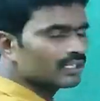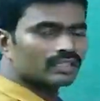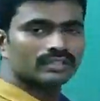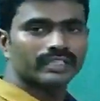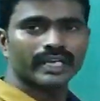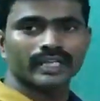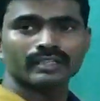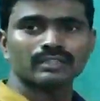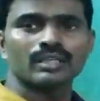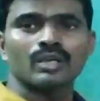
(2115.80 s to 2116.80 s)

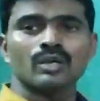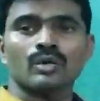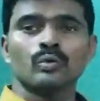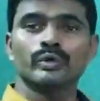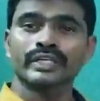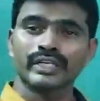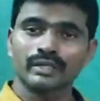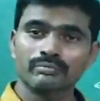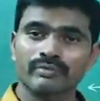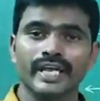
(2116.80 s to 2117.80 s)
then we
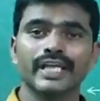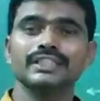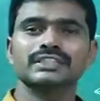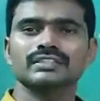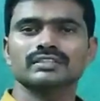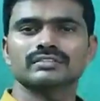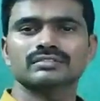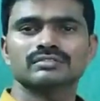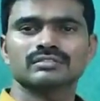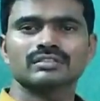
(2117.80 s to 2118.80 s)
can find
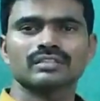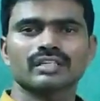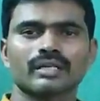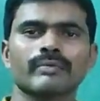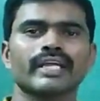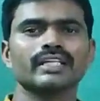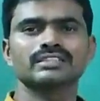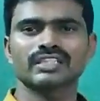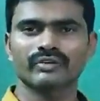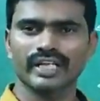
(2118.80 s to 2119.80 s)
remaining
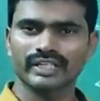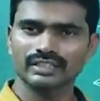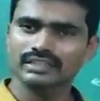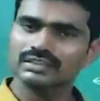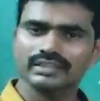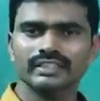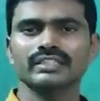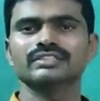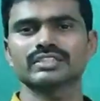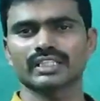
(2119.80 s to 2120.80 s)
7 angles
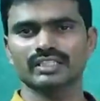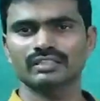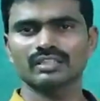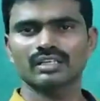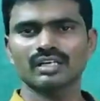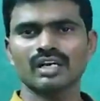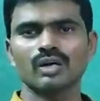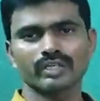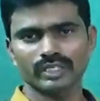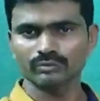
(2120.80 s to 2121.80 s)
easily.
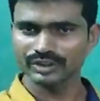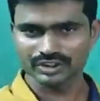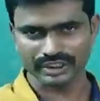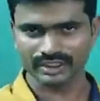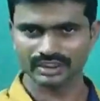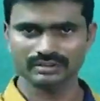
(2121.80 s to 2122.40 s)
How can we check?